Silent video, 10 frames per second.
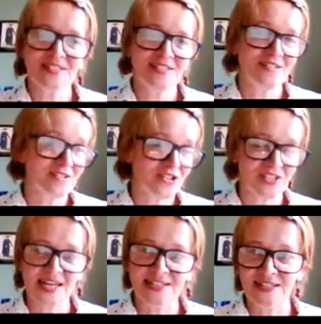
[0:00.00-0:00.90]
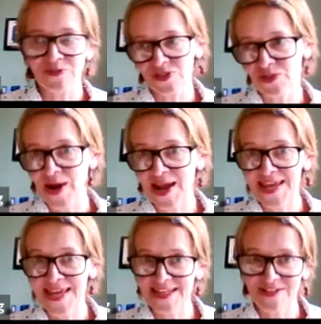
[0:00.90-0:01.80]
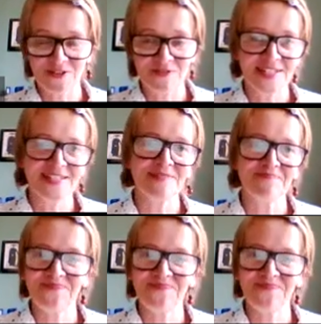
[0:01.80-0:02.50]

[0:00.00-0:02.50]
You can just edit your Sway. You don't need to